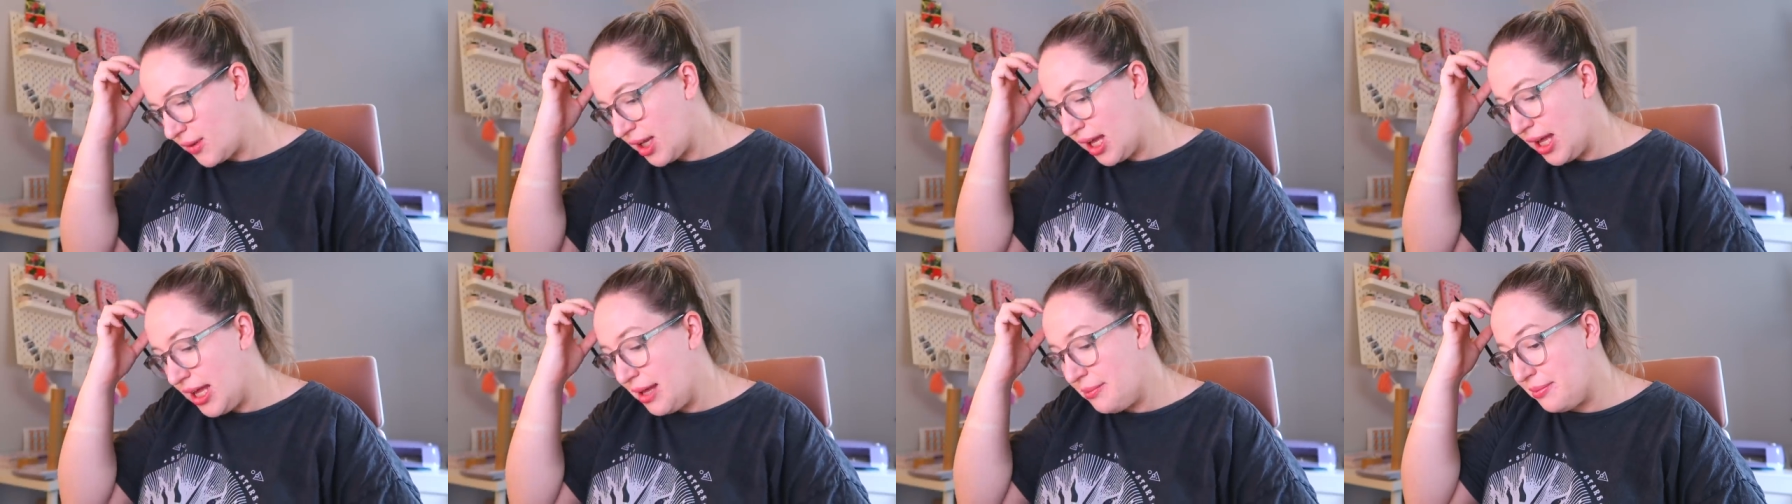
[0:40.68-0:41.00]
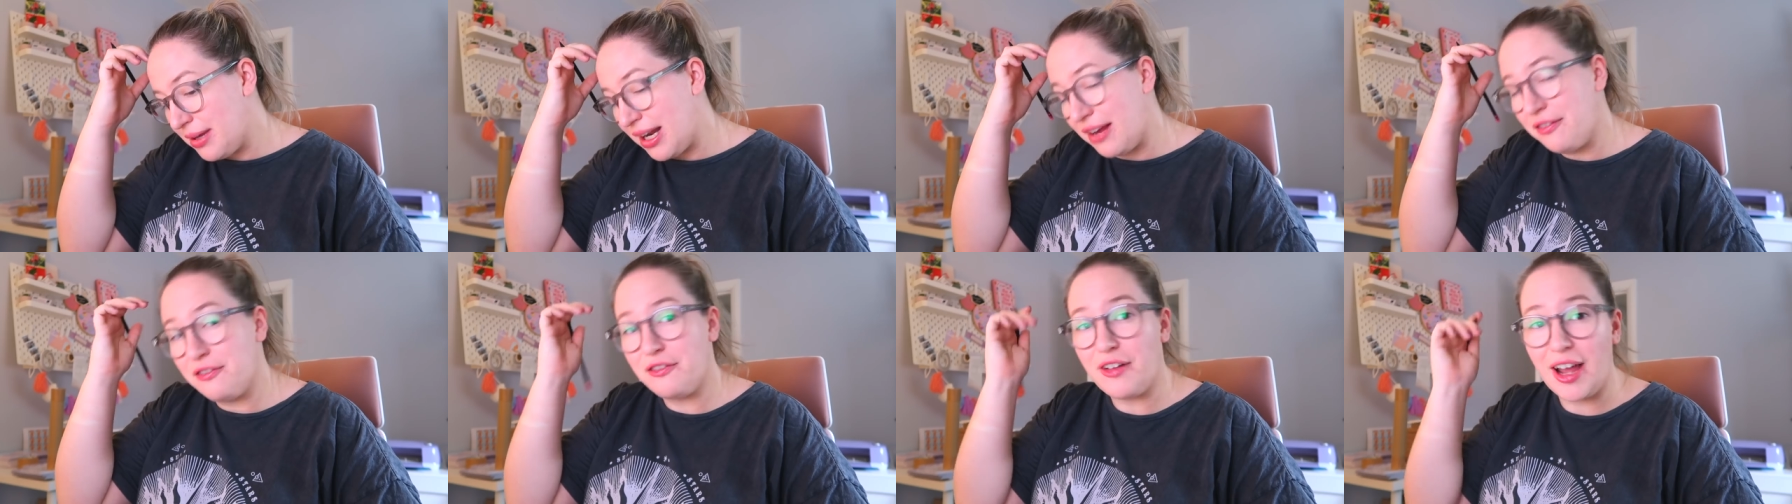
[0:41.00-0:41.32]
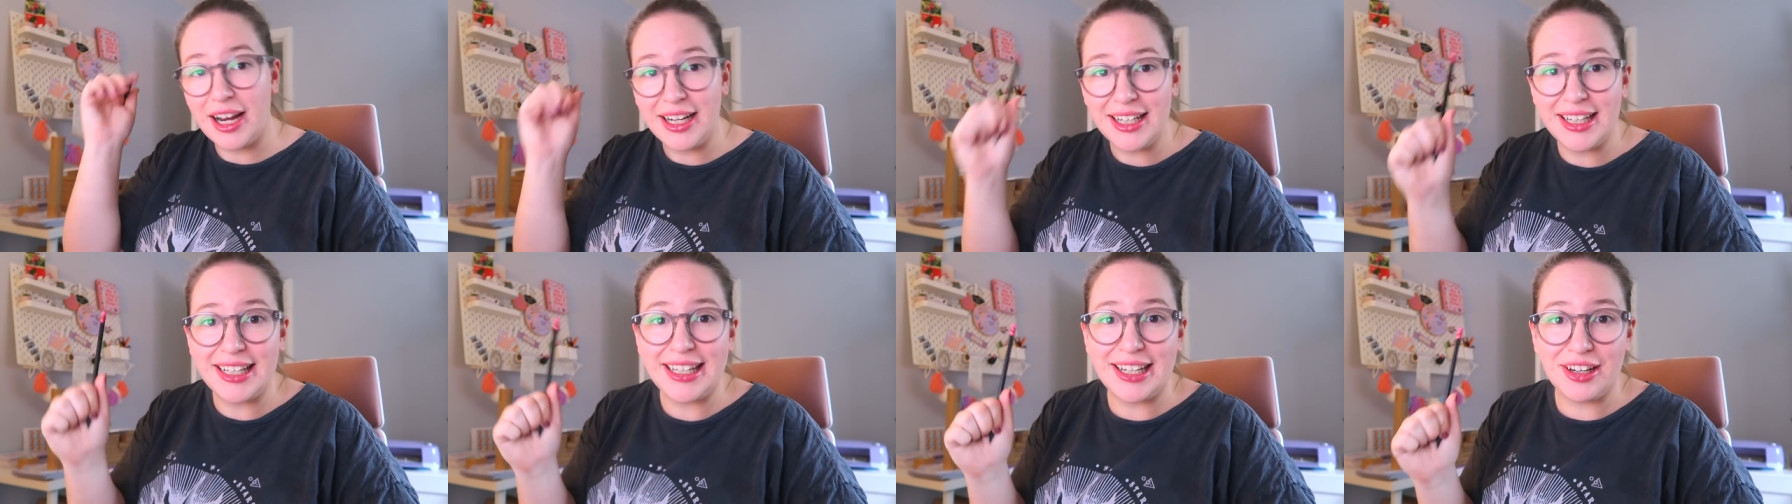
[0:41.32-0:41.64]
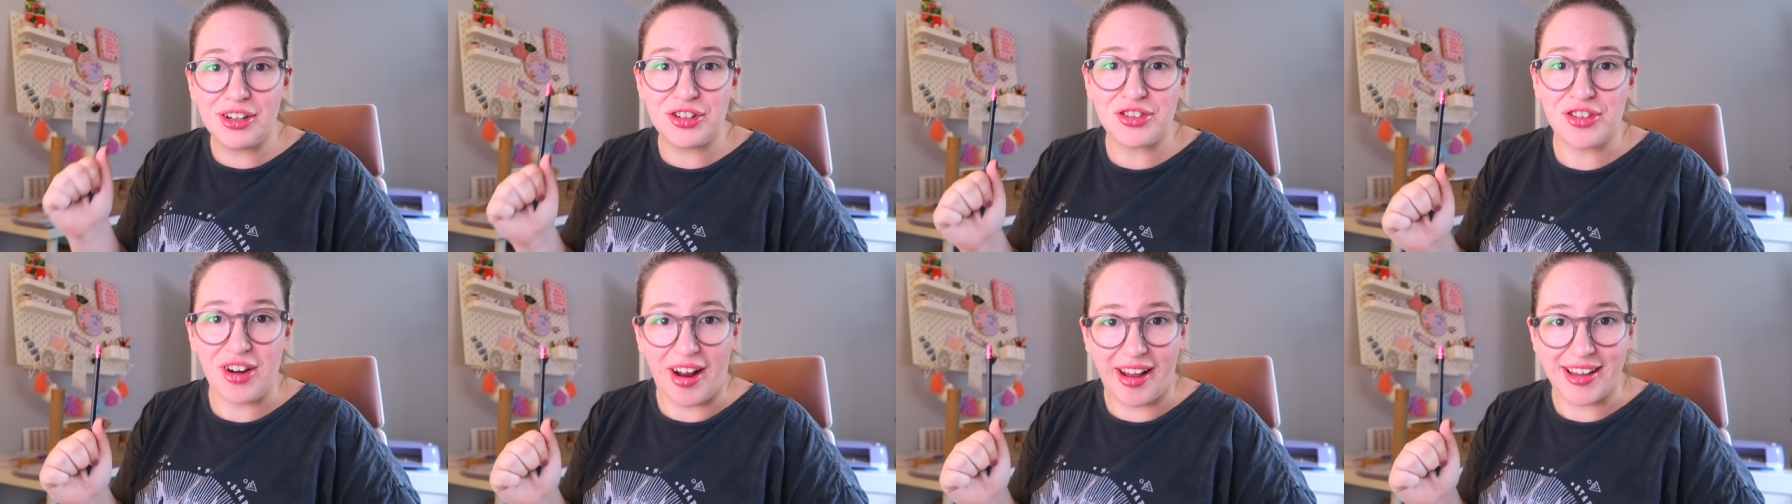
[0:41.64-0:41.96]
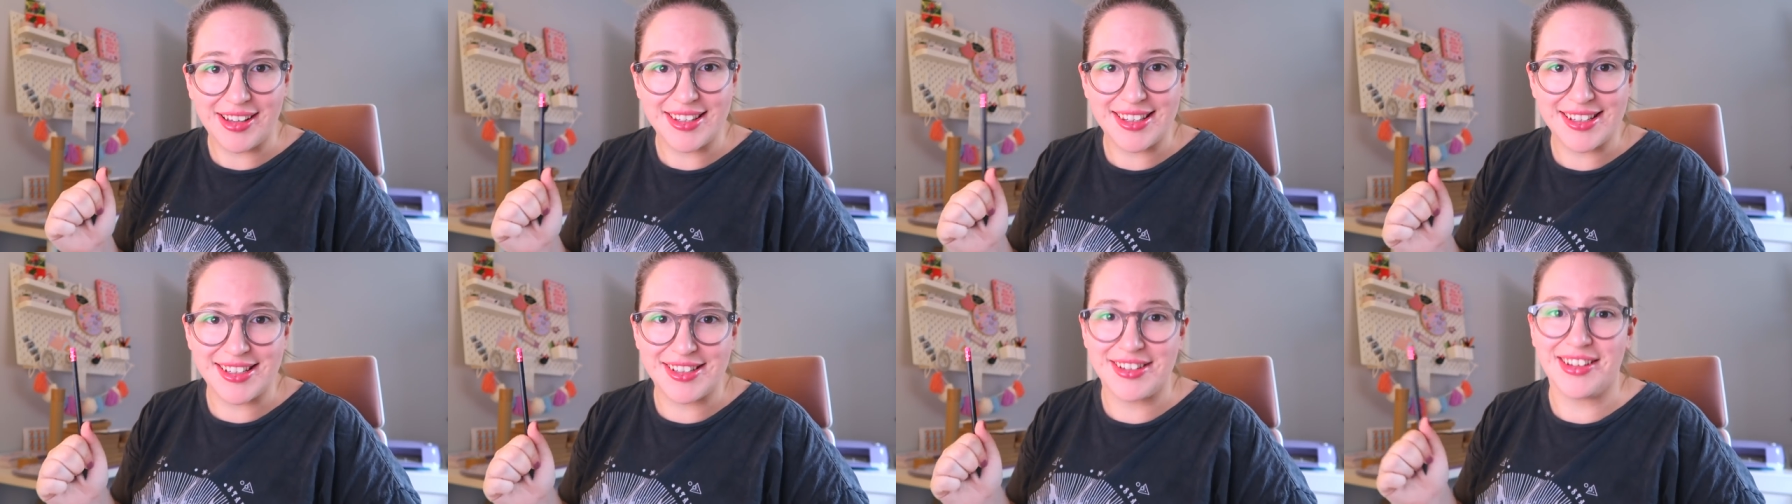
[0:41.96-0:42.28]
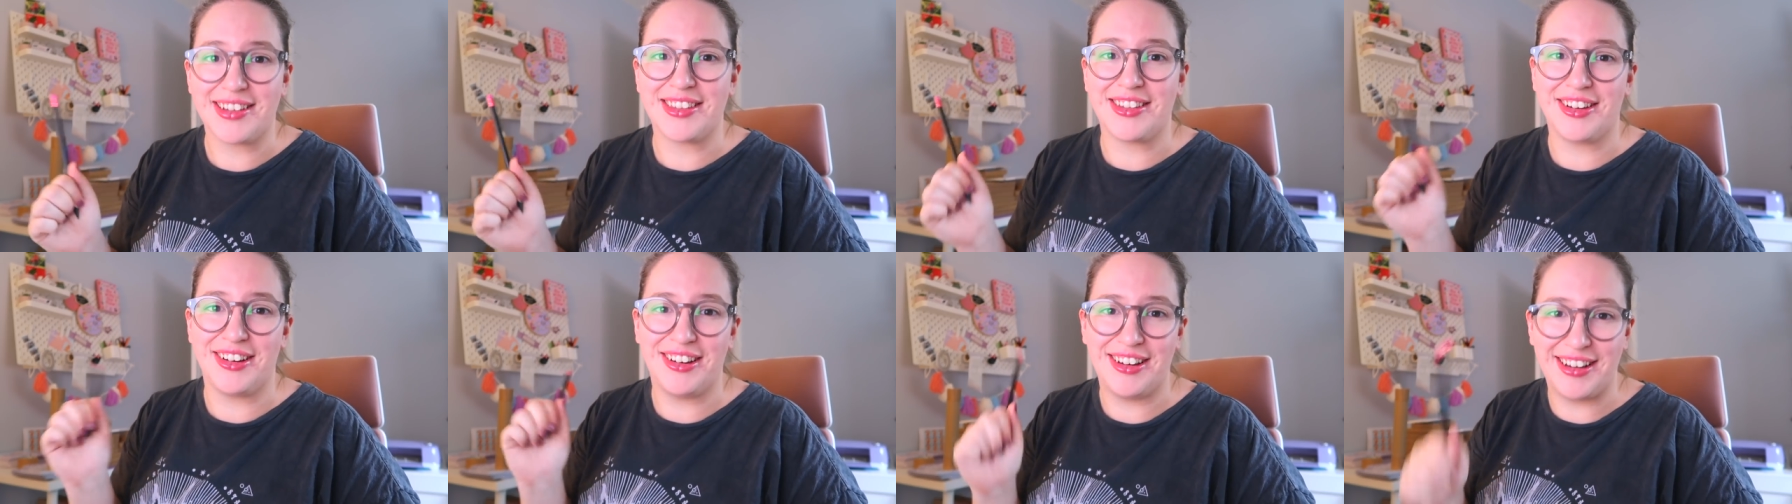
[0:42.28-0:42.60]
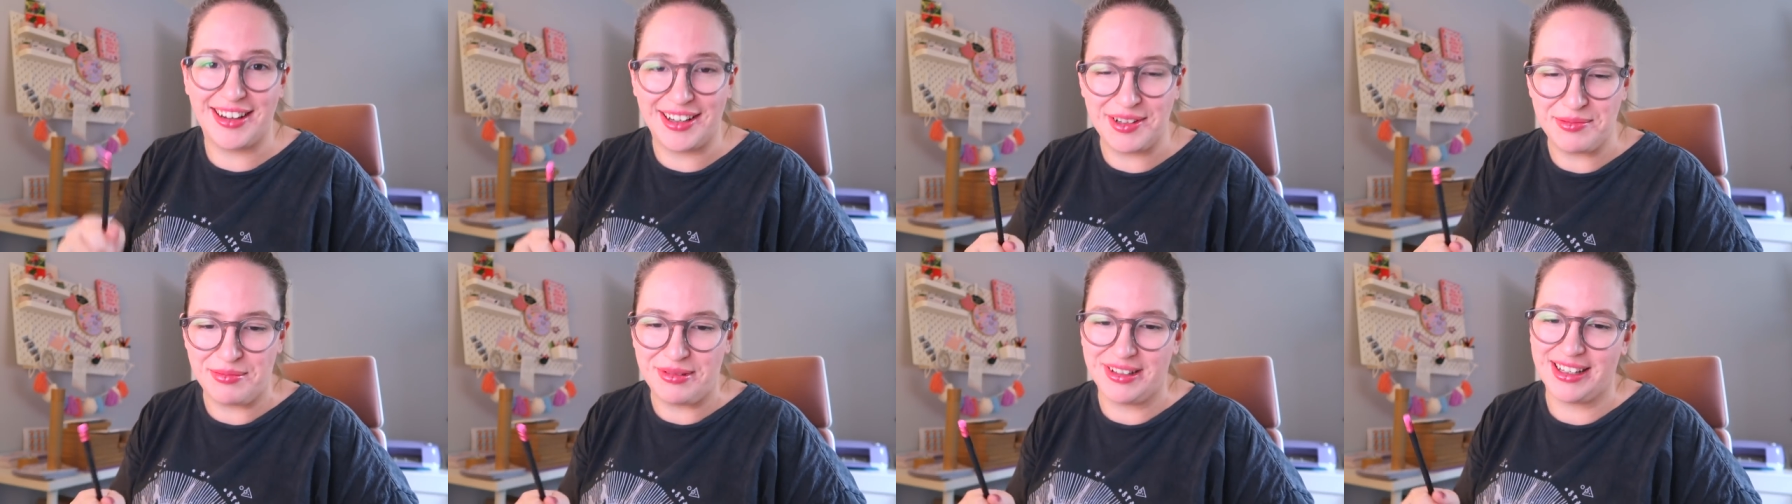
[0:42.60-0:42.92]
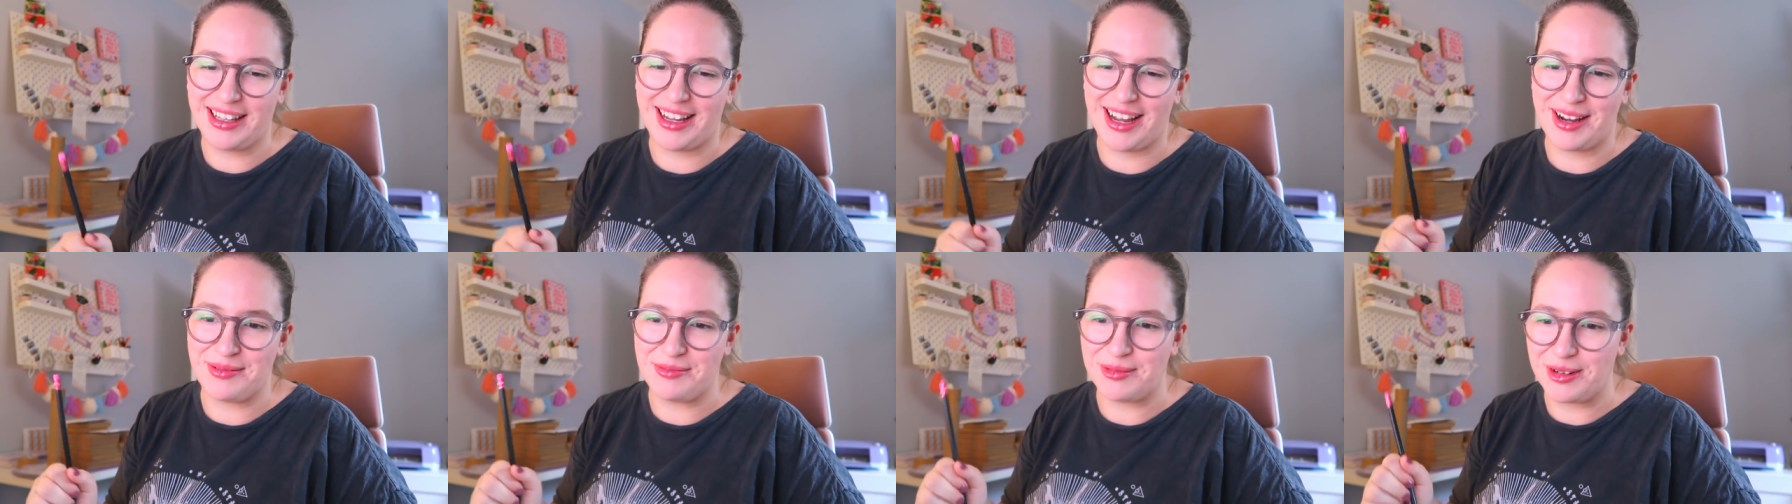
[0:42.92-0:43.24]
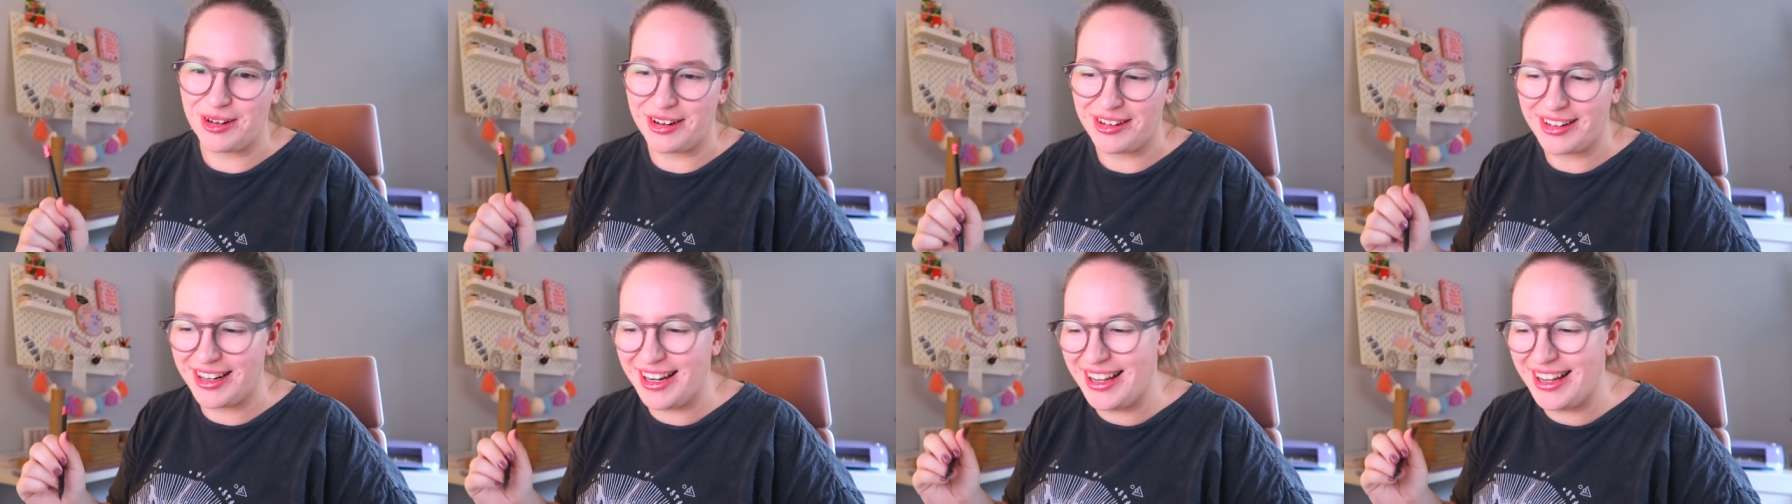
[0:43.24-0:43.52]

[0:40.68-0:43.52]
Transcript: um, but I finally got dressed so I thought I'll put the camera on.